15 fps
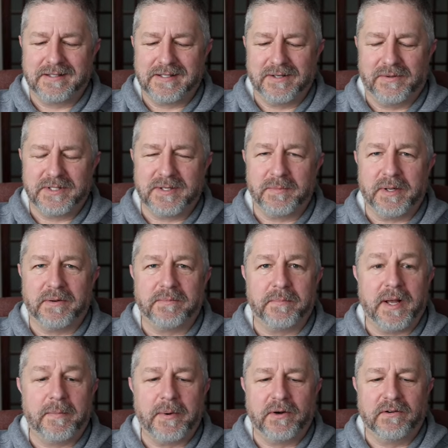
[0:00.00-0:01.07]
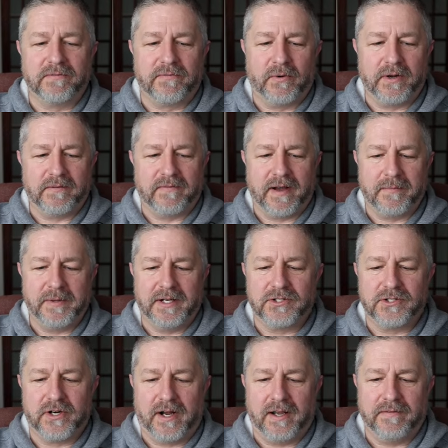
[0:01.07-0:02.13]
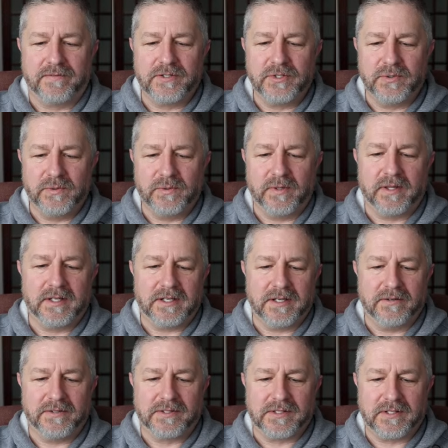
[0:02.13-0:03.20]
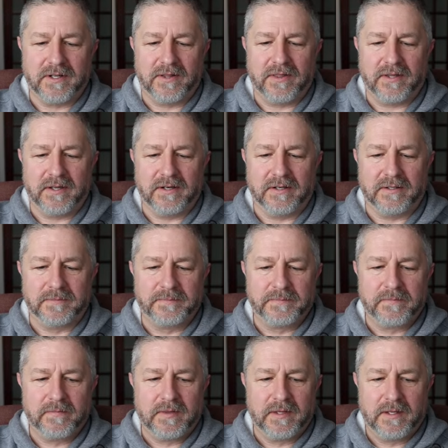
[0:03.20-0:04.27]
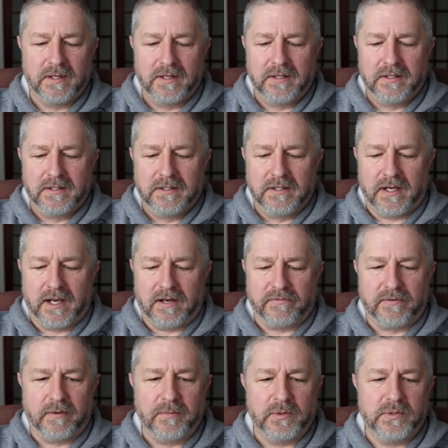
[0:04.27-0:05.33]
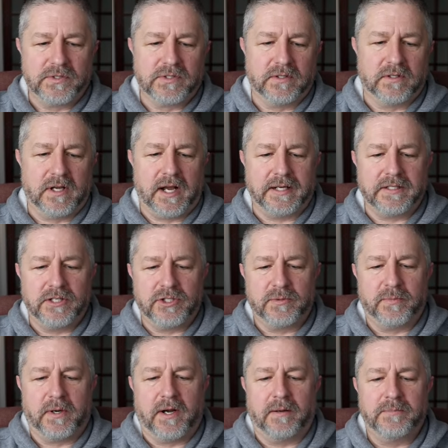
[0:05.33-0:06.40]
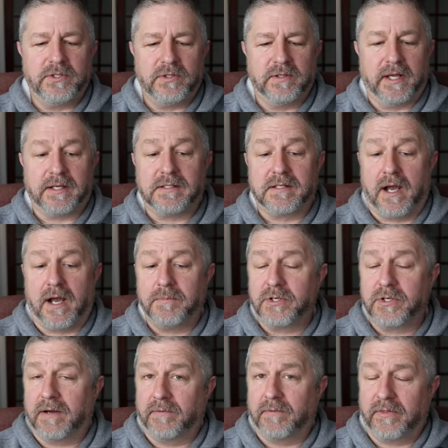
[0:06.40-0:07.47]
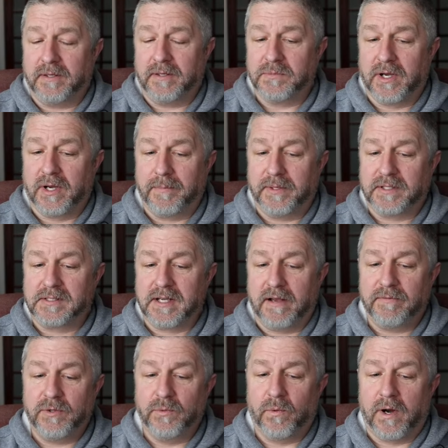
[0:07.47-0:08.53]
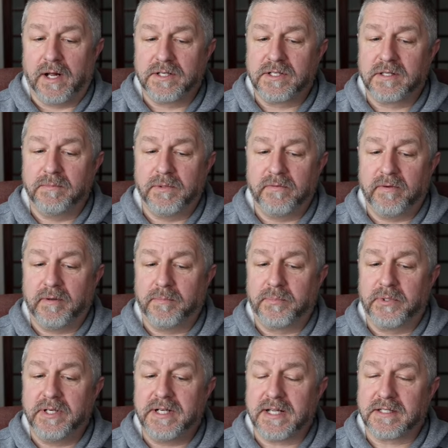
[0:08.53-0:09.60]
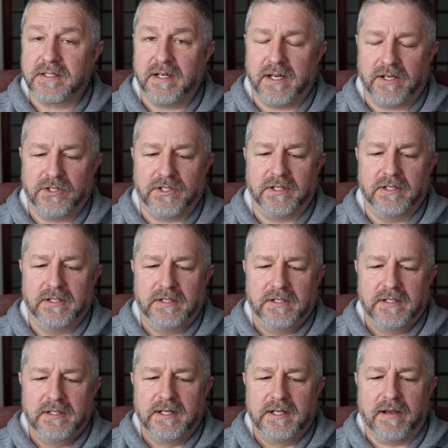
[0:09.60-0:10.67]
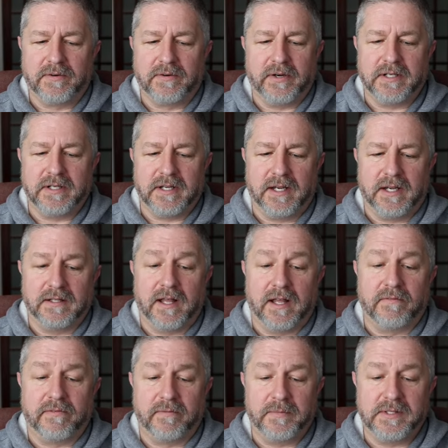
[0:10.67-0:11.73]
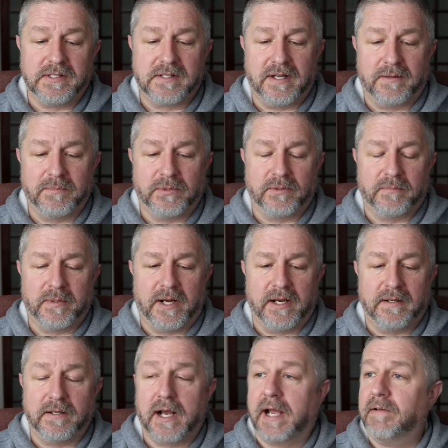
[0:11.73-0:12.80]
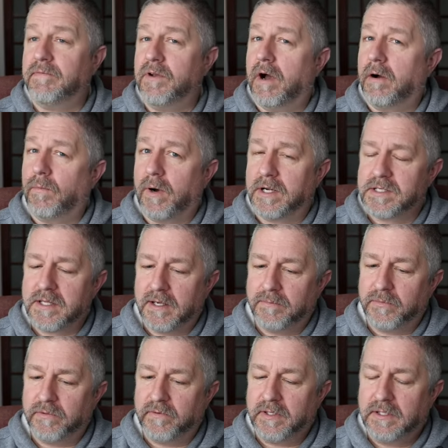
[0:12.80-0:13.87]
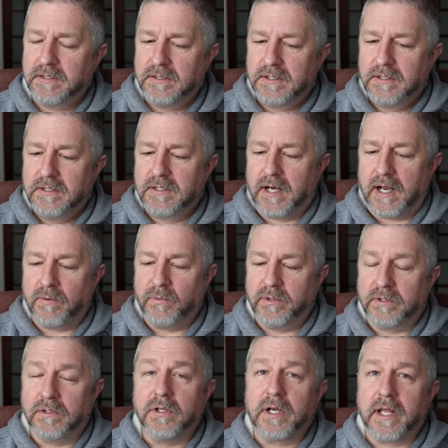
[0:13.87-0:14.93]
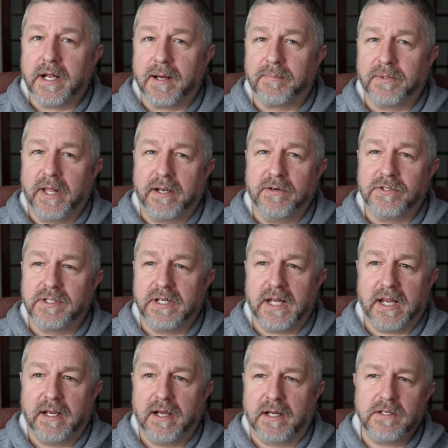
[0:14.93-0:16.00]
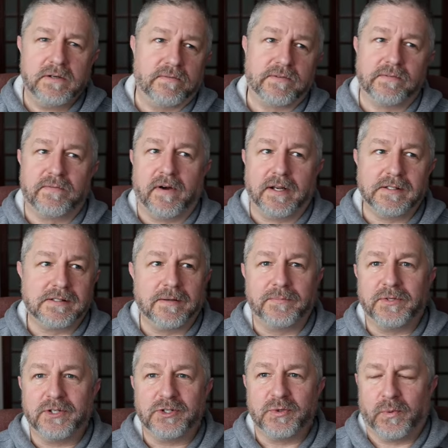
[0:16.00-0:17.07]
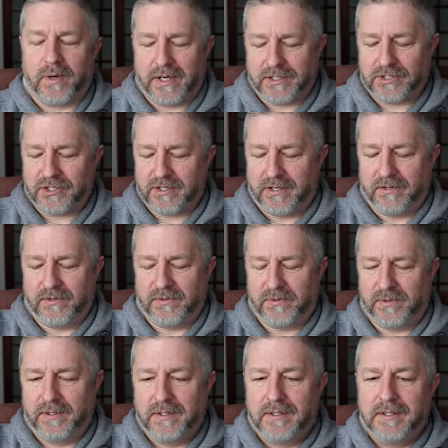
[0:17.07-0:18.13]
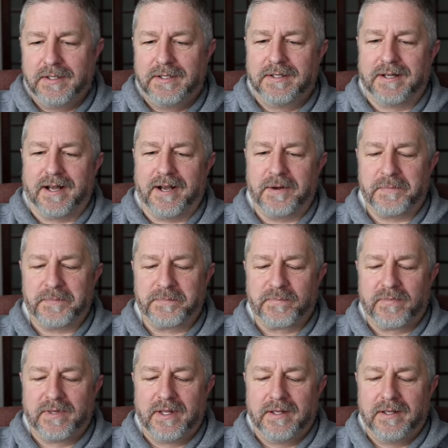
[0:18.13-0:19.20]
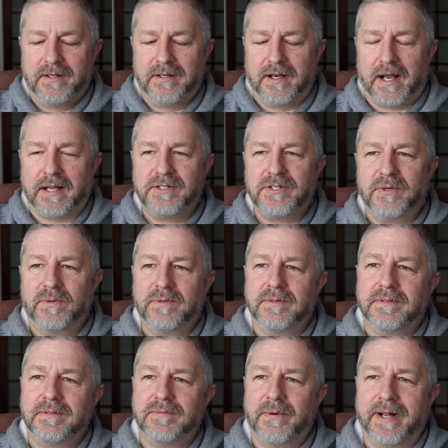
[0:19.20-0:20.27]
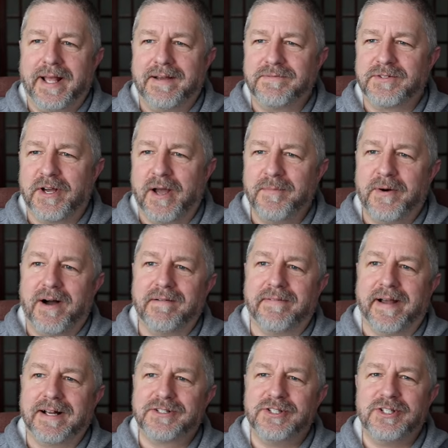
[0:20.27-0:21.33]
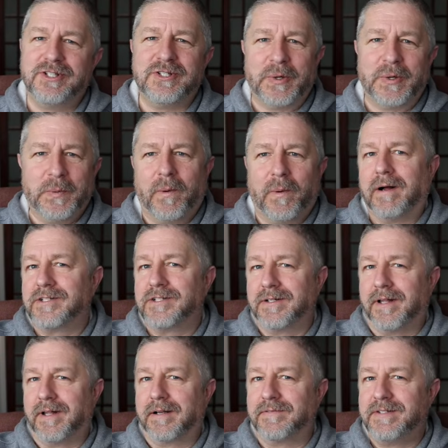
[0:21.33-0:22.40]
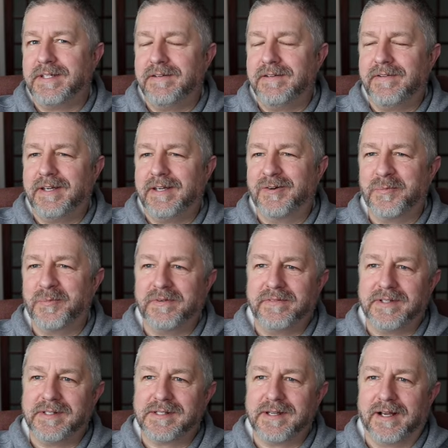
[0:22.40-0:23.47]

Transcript: So it's a bit of, about a forty-five drive to the nearest theater. Uh, from Unsel, hi Teacher Bob, do you like time travel themed topics? Have you watched the movie Predestination? Have a great day, love from Istanbul. Bye. I have not watched that movie. I will look it up later today. I do have to find something to watch, although um, I don't, when I have time off, I actually don't watch a lot of T V or movies.